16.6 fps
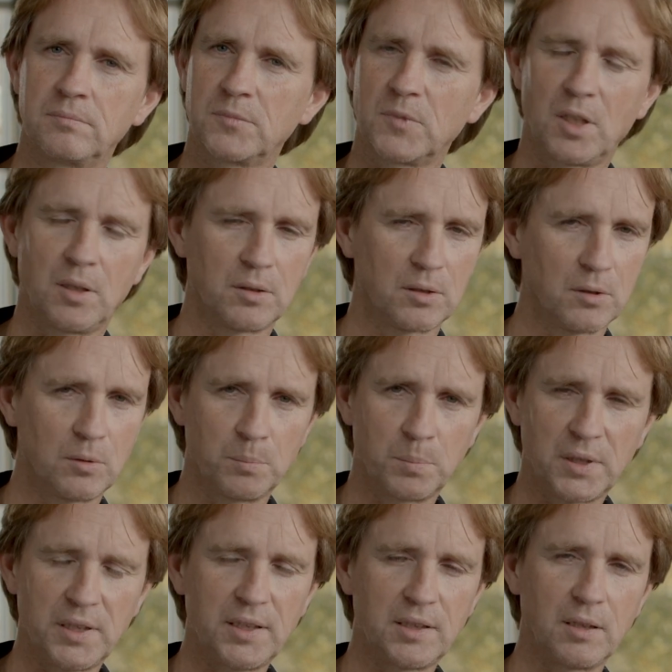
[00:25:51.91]
Can
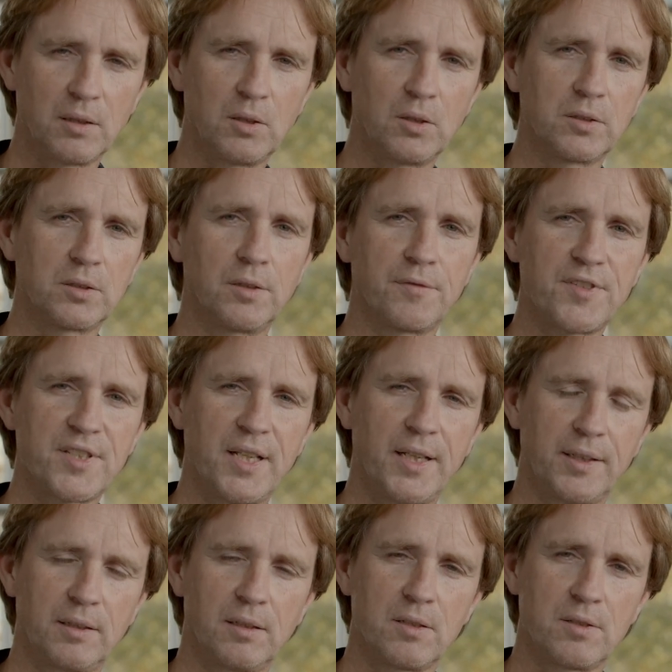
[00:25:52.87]
complete a lot of
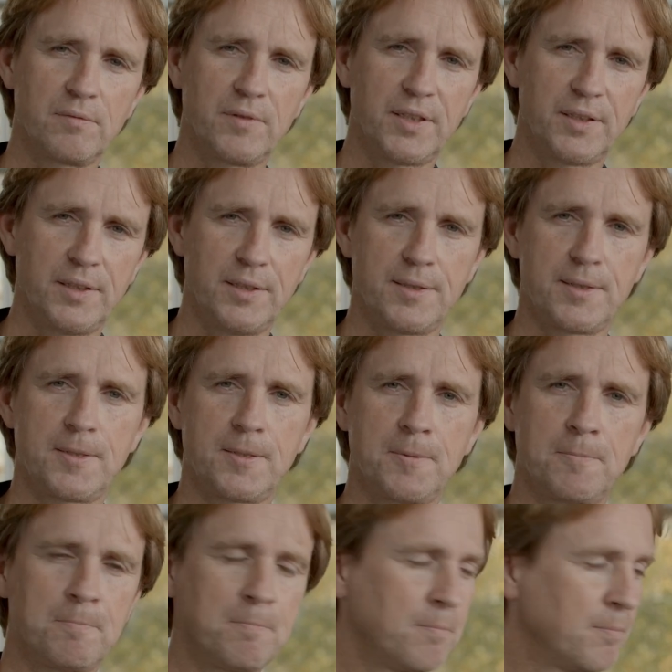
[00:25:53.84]
cycles with this
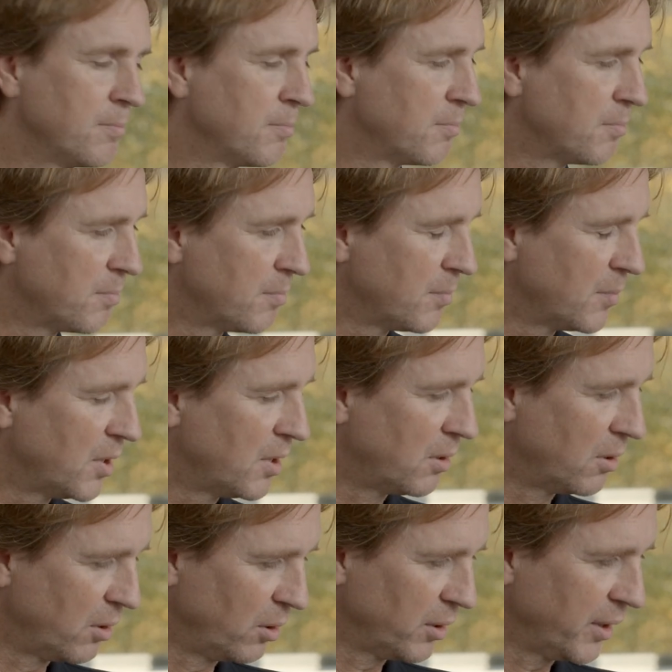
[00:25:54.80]

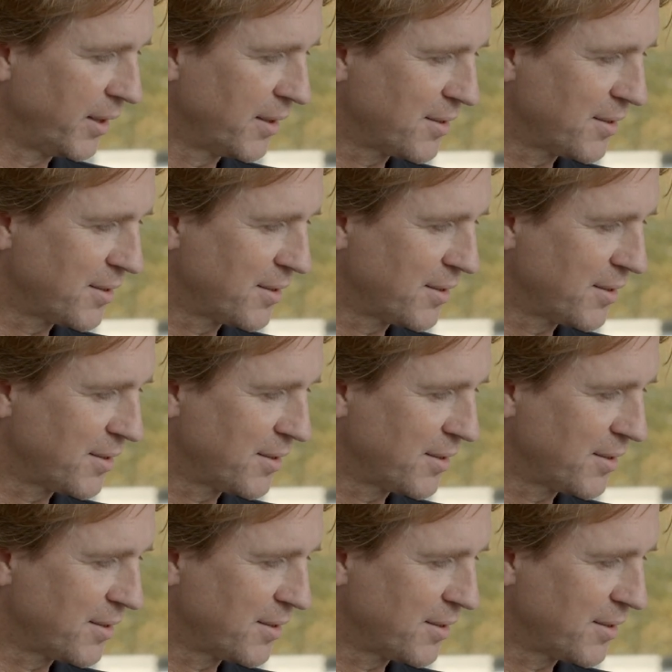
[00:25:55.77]
rolling